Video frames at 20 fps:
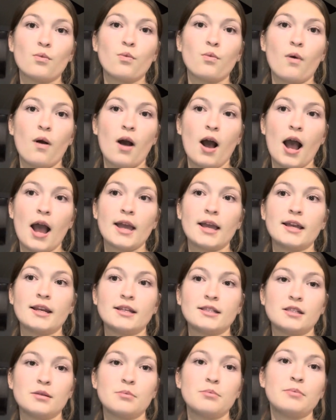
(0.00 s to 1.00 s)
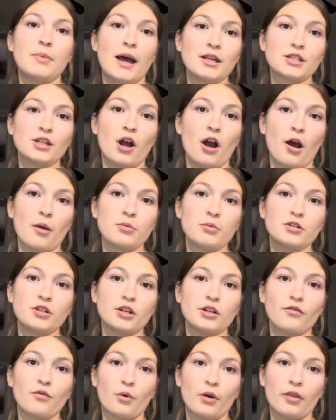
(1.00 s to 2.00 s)
why it is the best
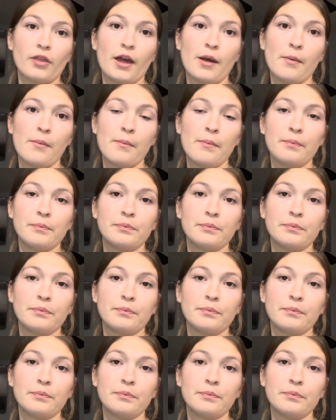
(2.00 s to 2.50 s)
option for them.